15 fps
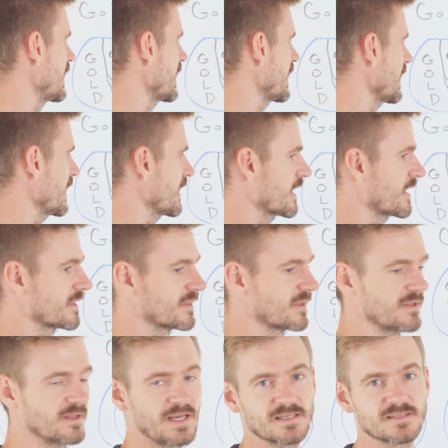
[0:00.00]
And the
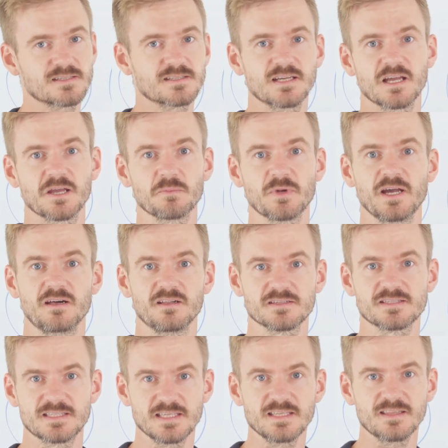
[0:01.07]
last time I'll
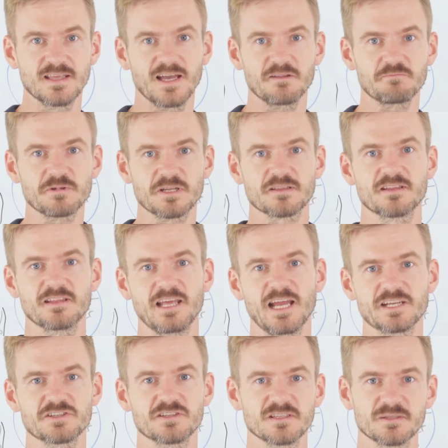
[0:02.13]
see that ring, then
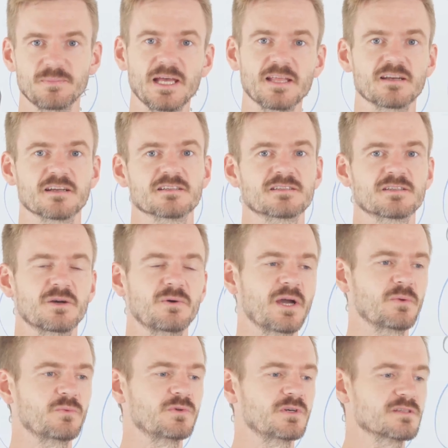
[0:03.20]
actually better. So
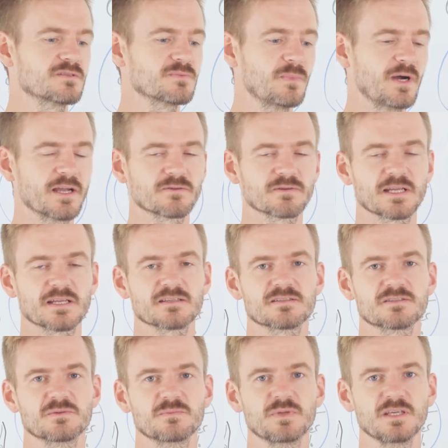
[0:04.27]
I want my
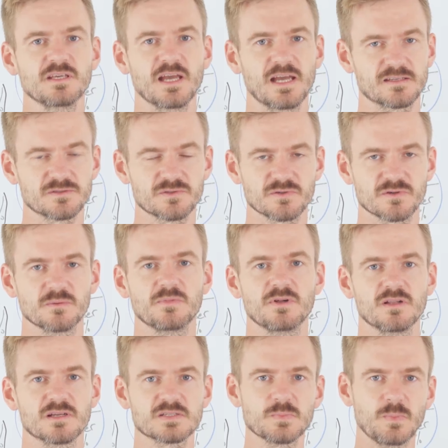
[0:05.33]
rings to be as
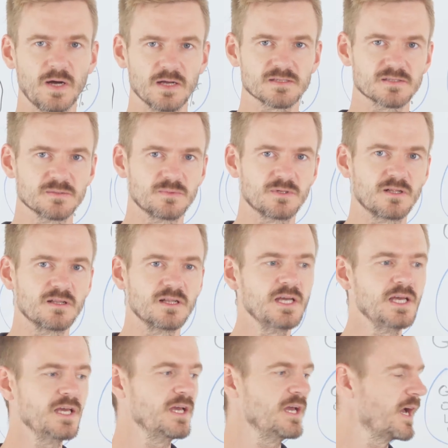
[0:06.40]
durable as possible.
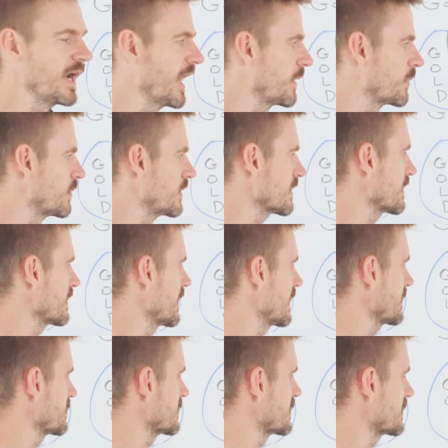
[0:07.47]
I want
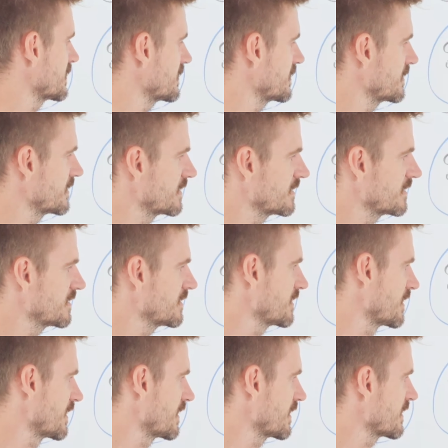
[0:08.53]
them
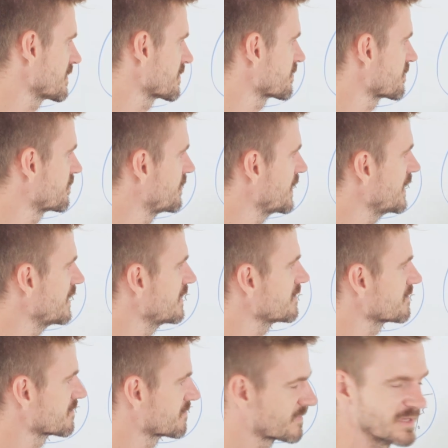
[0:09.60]
to
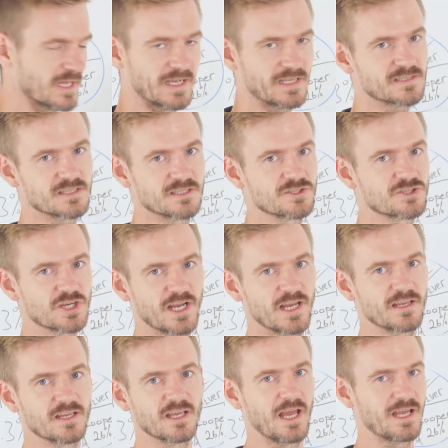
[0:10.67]
be nice and
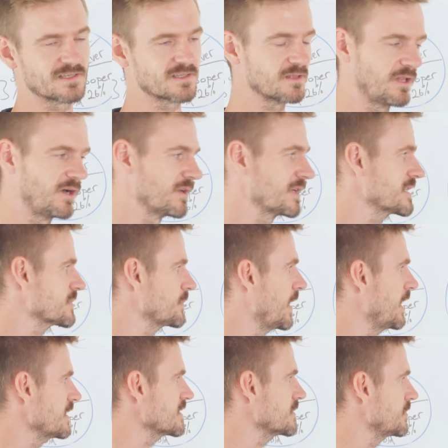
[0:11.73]
shiny as long as
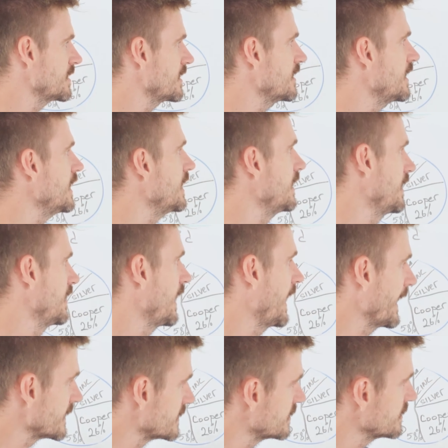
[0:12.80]
possible.
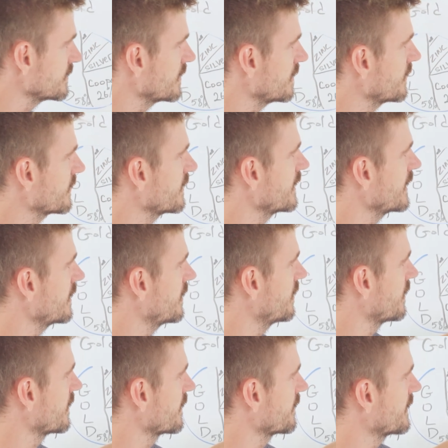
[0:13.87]
I do know
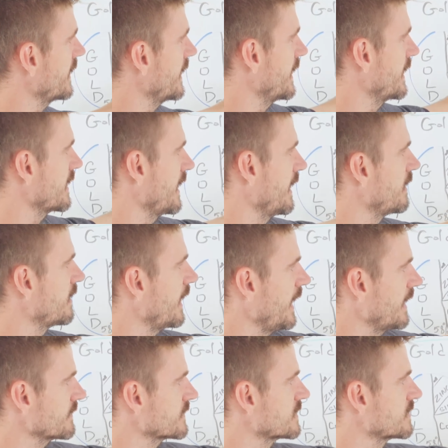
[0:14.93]
though that I'll have